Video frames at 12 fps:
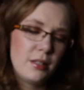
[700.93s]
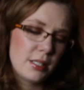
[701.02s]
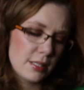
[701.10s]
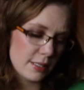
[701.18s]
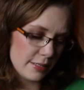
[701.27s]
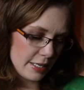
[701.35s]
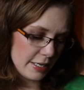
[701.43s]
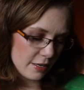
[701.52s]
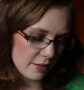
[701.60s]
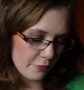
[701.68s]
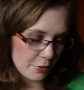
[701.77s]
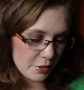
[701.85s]
This is the
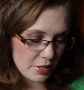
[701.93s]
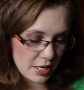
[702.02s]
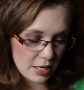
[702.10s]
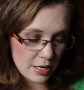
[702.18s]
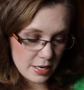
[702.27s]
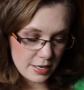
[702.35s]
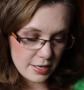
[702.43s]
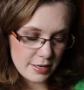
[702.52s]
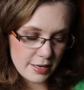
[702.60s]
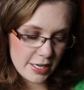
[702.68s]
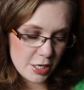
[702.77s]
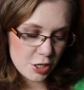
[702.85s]
Verde
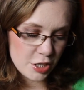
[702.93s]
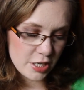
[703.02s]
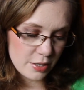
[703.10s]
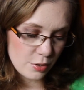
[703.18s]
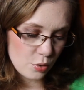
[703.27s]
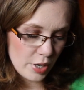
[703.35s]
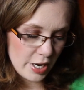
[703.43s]
eyeshadow